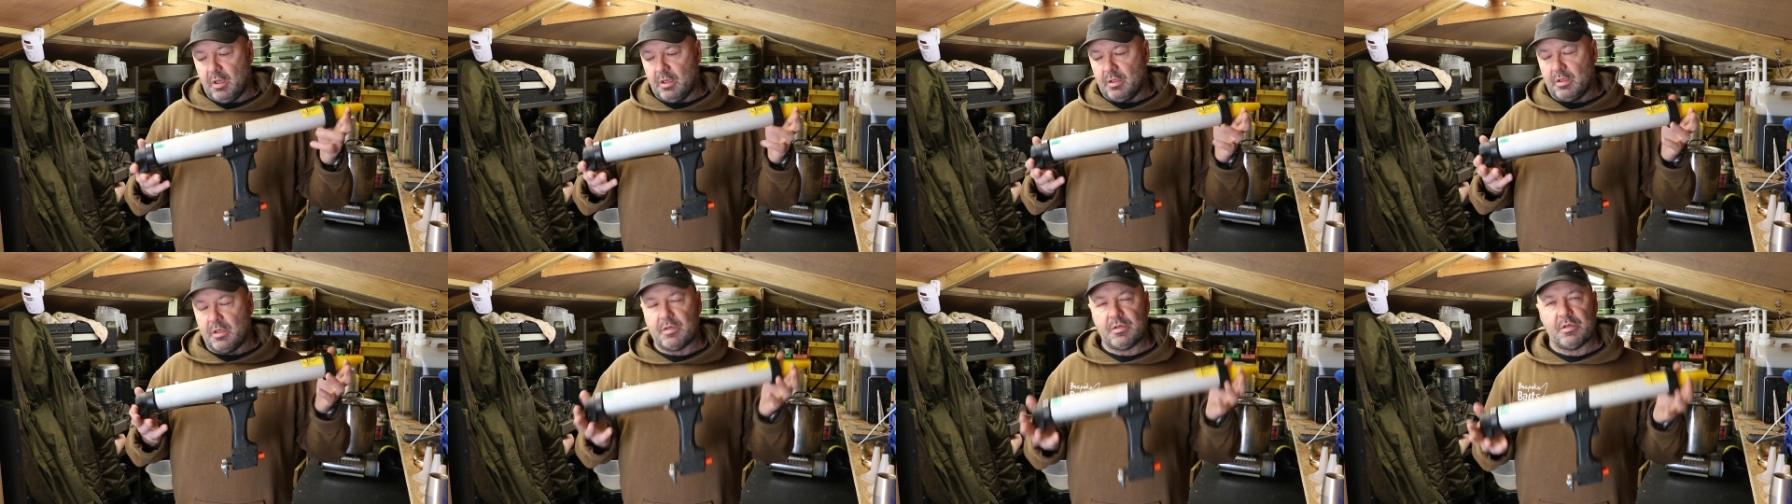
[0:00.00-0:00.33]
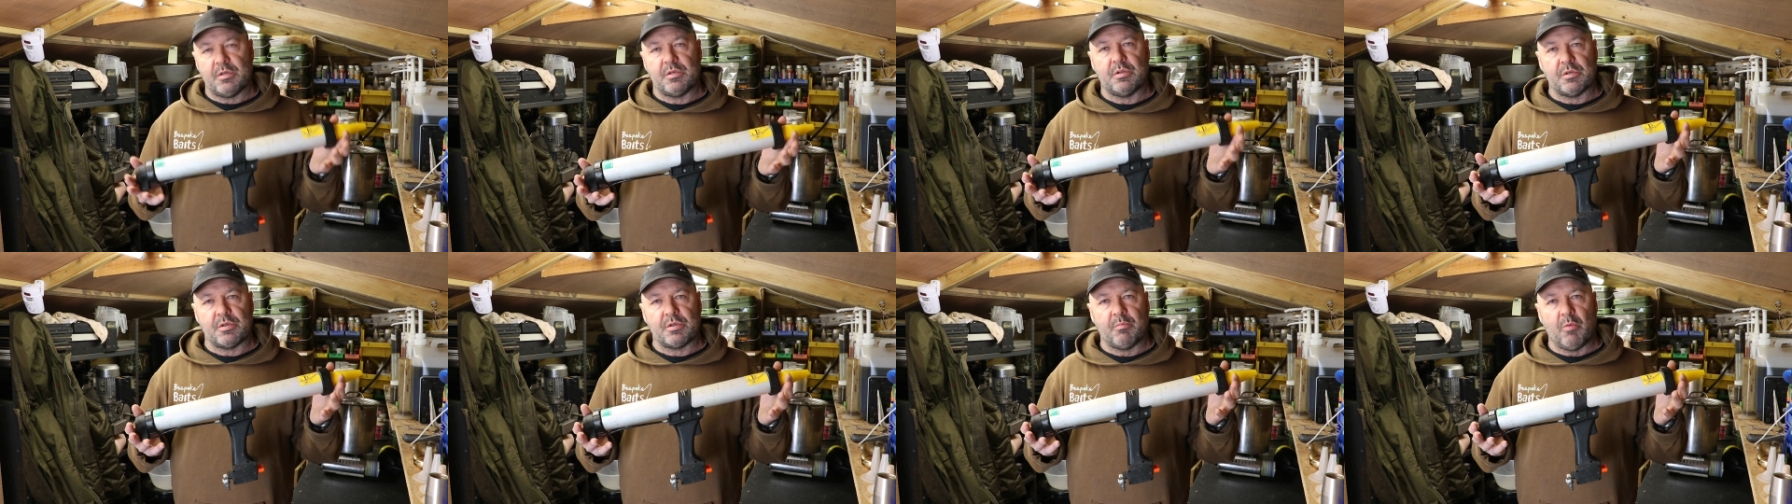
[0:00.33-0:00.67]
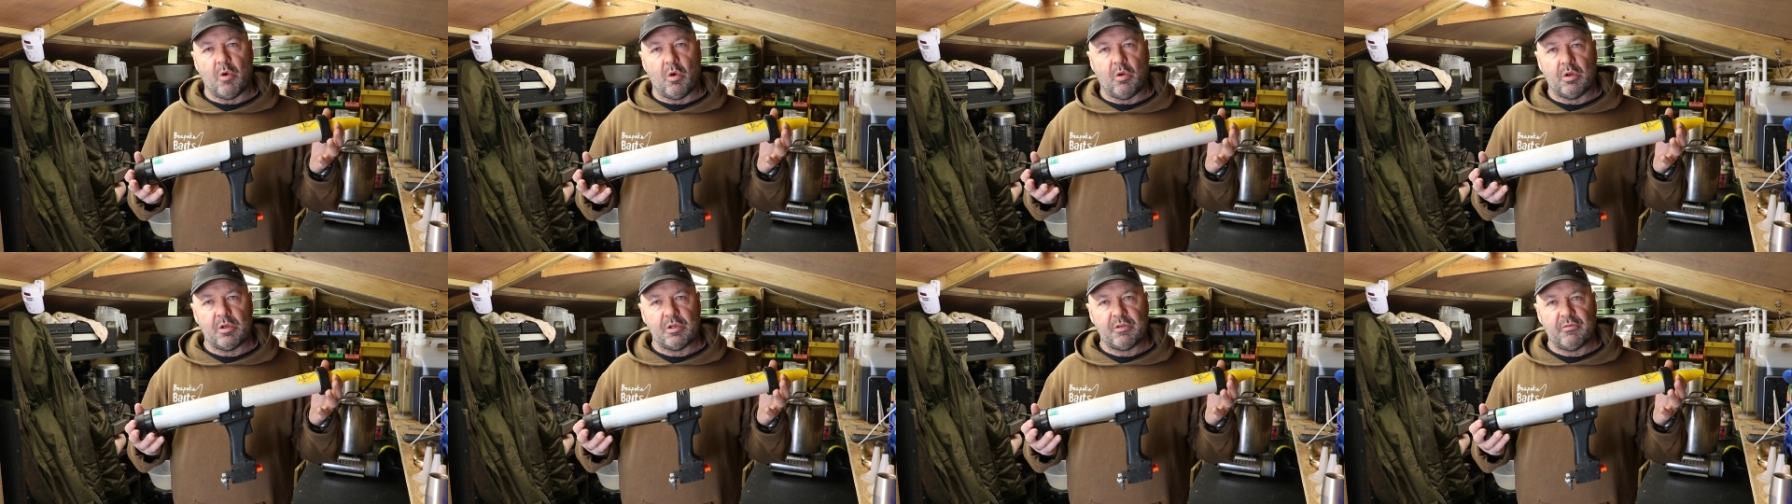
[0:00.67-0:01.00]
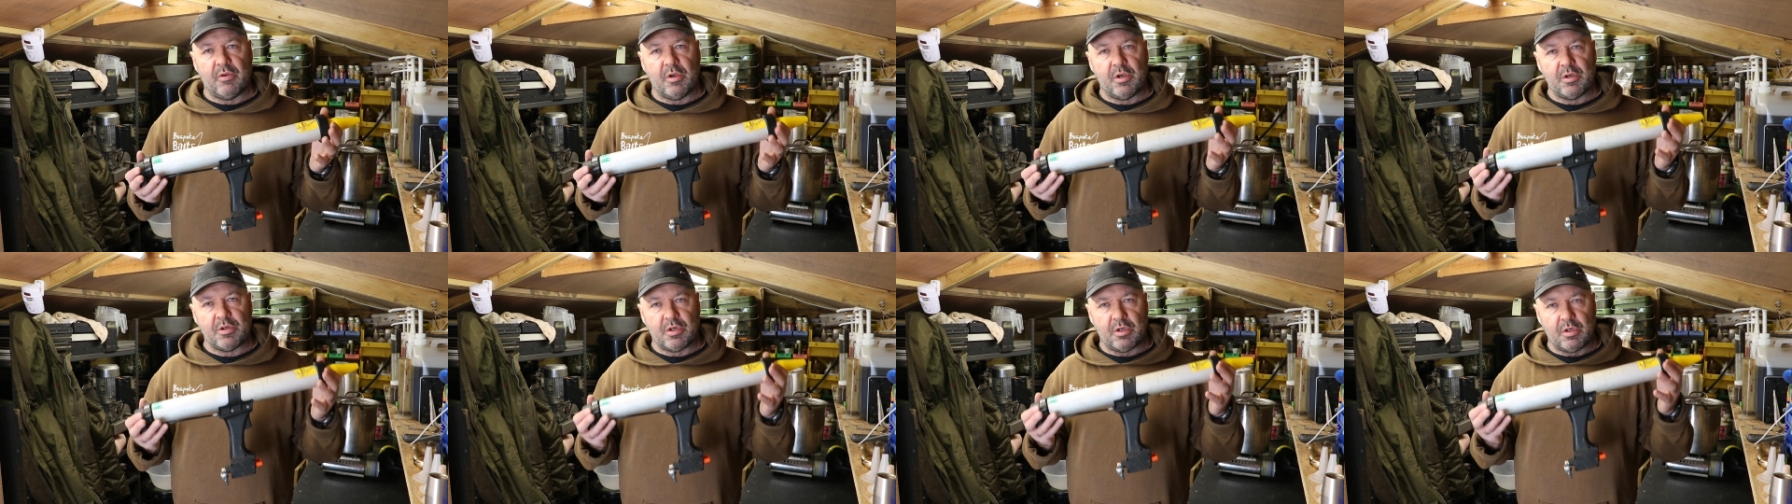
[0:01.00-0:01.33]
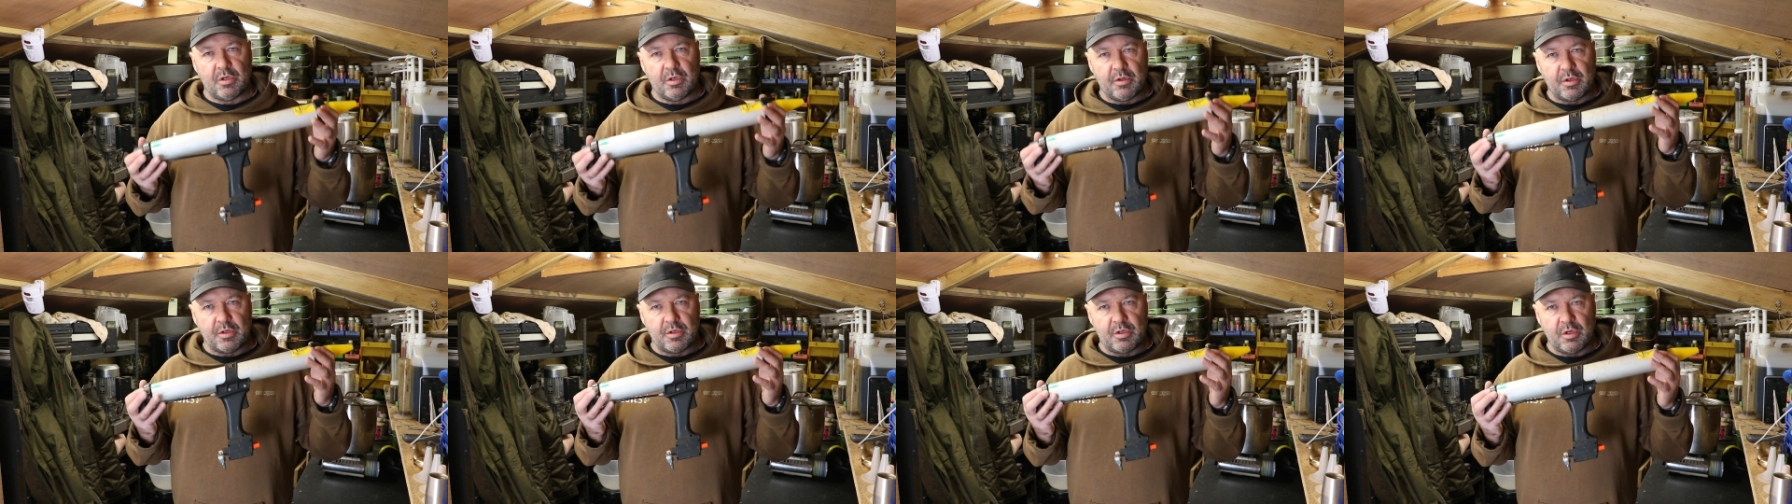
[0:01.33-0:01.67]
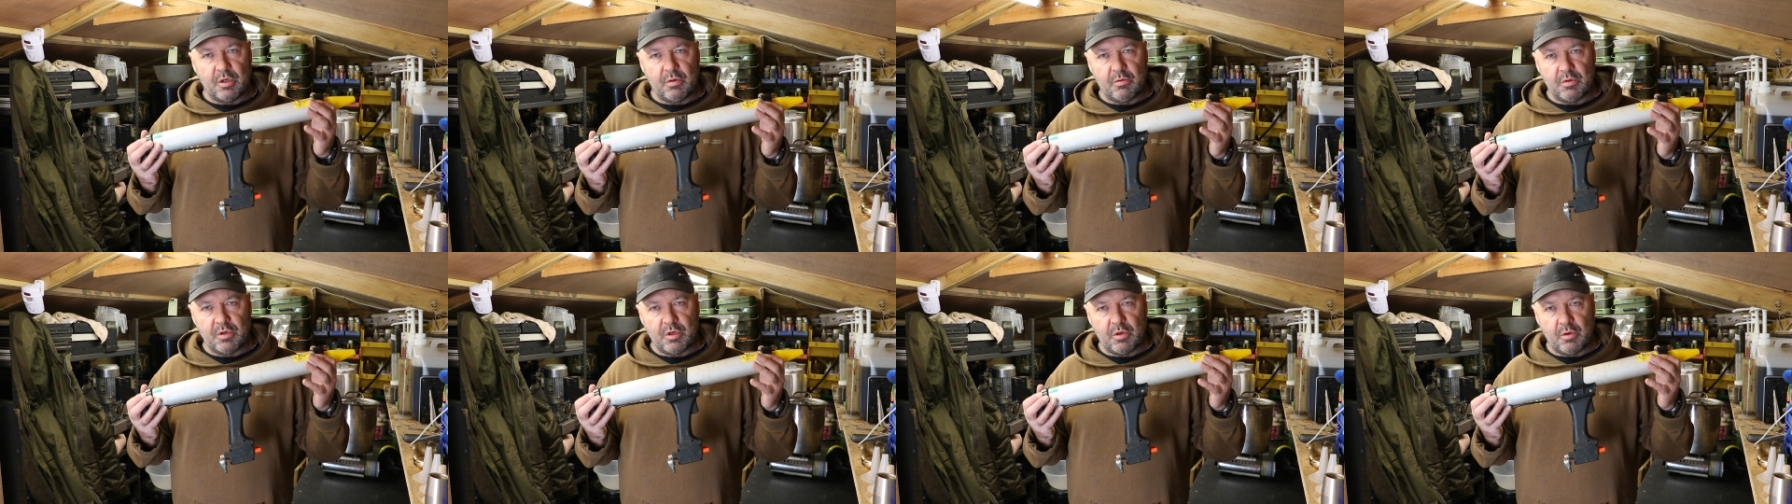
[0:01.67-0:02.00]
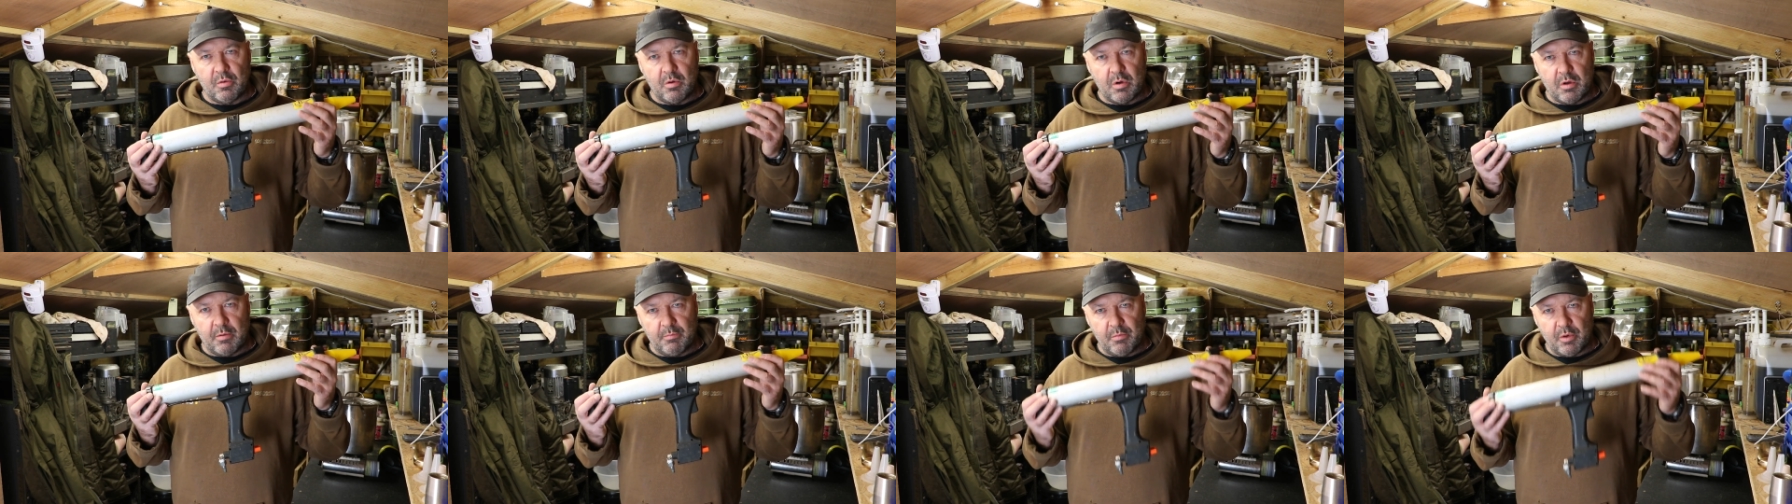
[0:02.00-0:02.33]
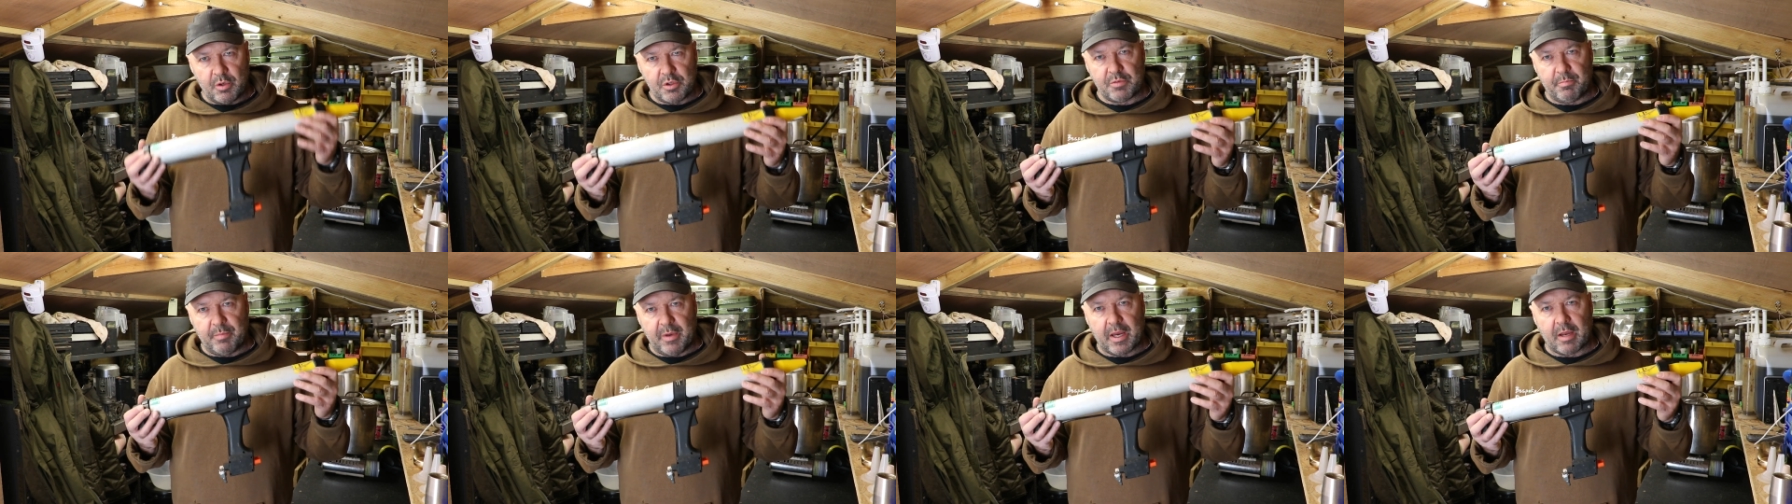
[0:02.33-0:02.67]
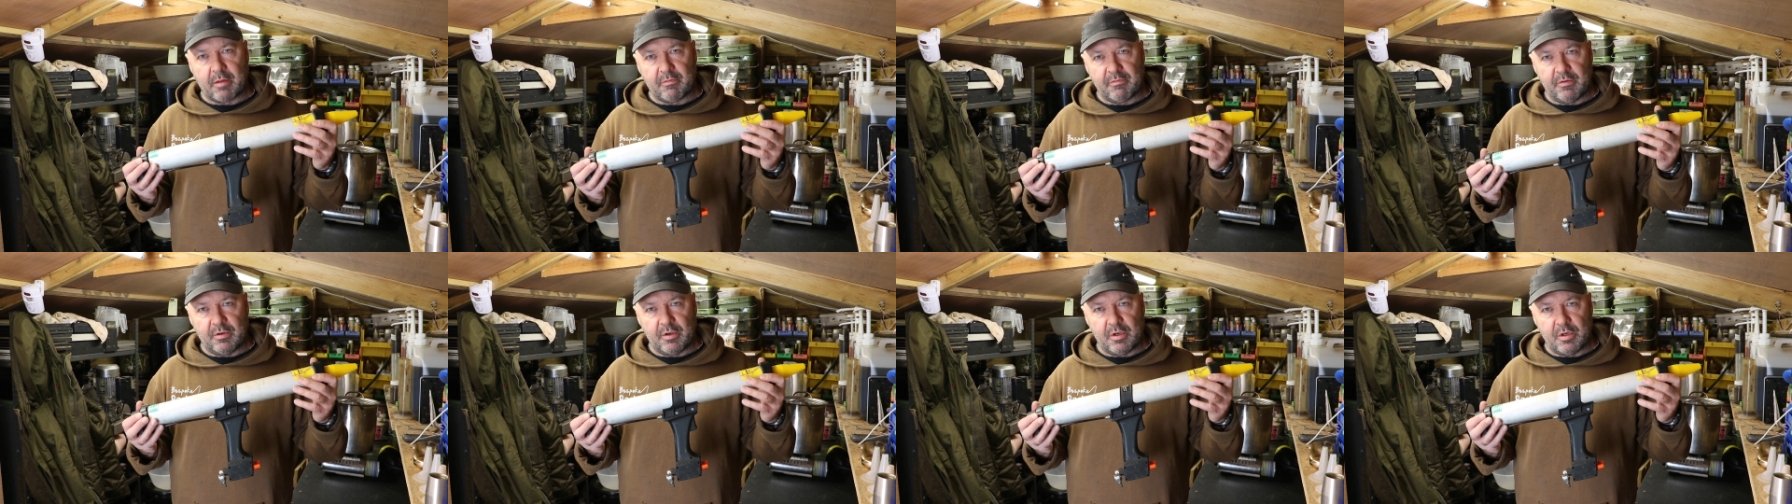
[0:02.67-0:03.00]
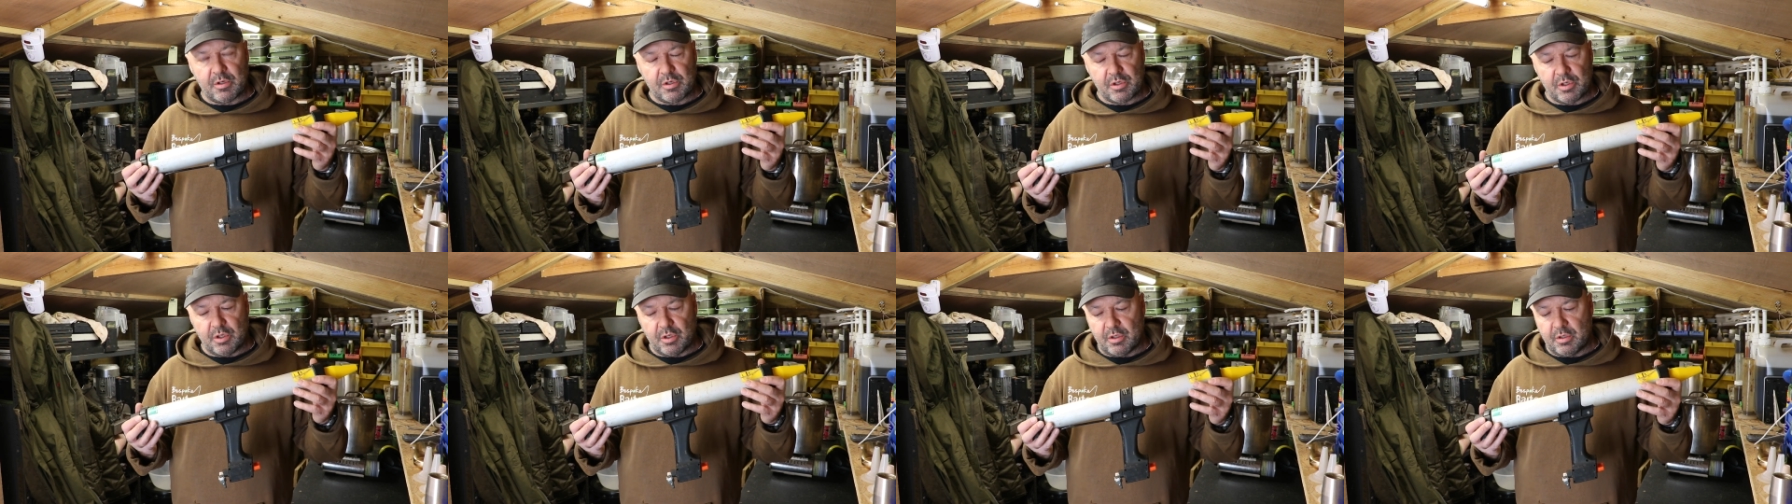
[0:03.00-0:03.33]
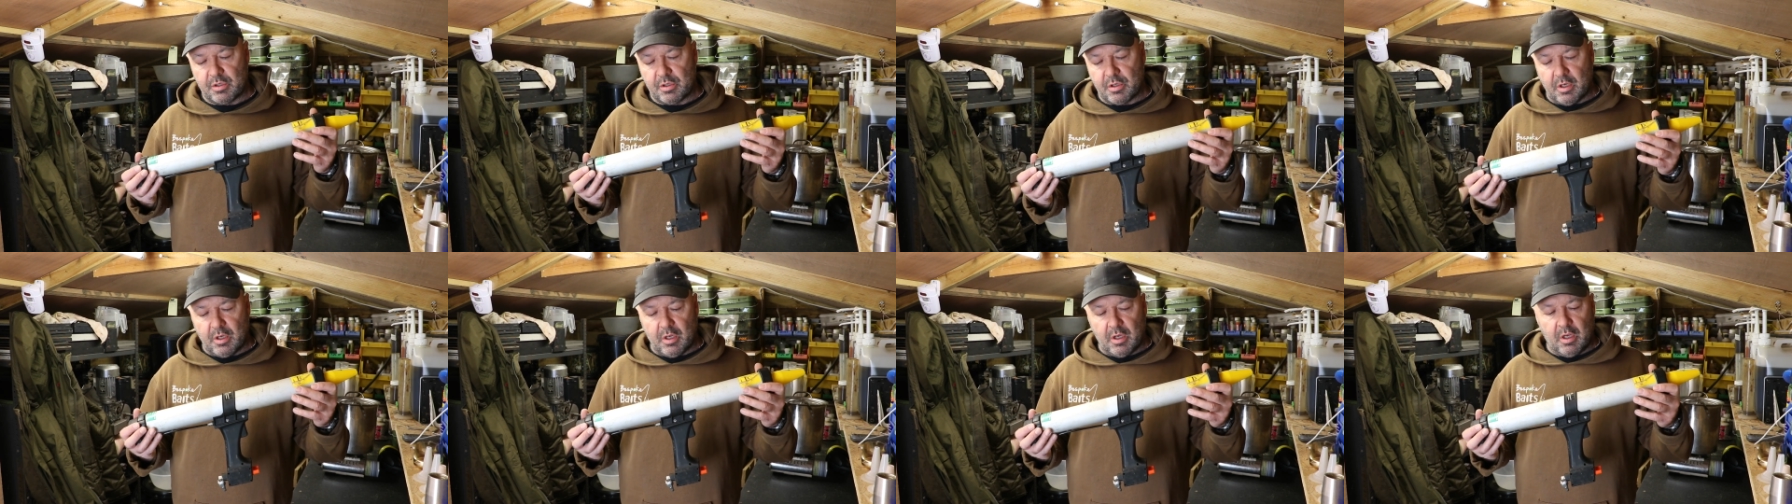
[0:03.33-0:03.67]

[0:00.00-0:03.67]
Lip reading: This is the smallest version. They do a much bigger version,